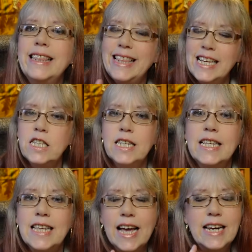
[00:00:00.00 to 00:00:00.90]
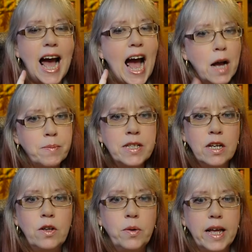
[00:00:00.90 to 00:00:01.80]
this is an
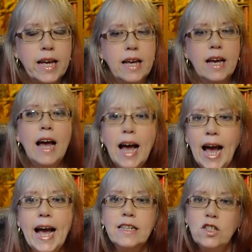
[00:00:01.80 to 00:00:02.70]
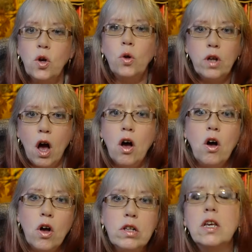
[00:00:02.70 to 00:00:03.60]
absolutely
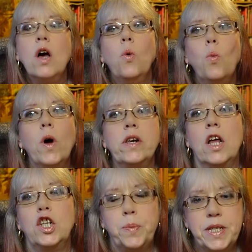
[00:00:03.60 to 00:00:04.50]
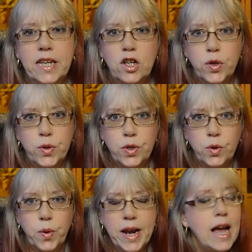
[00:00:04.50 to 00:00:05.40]
hand-on-heart, 100% true
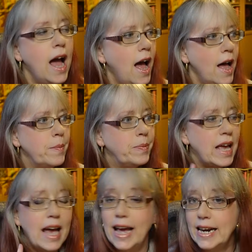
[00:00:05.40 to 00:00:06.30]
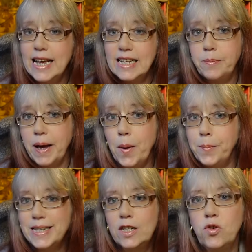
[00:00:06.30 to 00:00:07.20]
story, and it is about
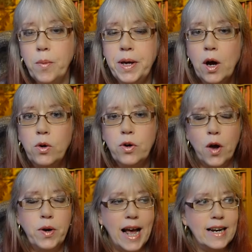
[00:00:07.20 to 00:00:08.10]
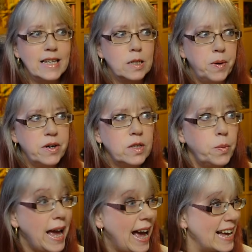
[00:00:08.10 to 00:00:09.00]
Mr Grumpy Old Crone and an experience that
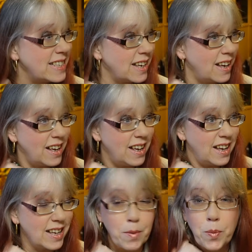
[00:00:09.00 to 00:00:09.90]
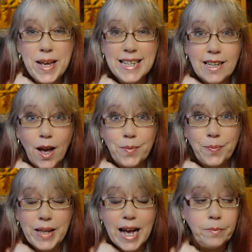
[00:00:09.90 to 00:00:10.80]
we had a couple of weeks ago
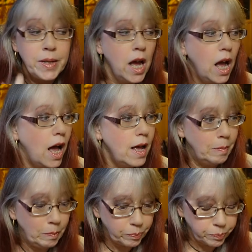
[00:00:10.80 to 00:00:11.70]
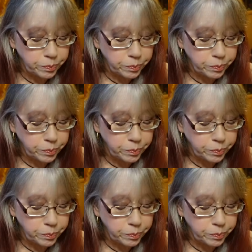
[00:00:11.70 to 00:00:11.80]
now. And